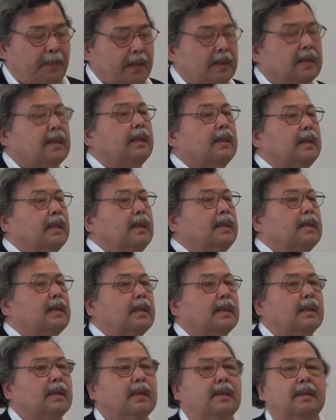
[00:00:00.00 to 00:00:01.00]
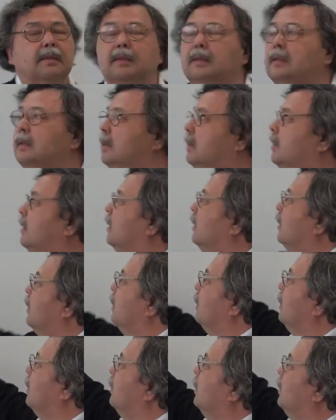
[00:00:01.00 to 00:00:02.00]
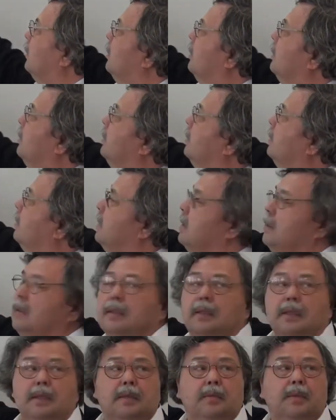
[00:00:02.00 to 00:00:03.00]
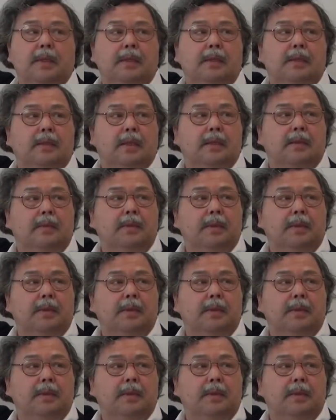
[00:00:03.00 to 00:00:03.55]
statistic that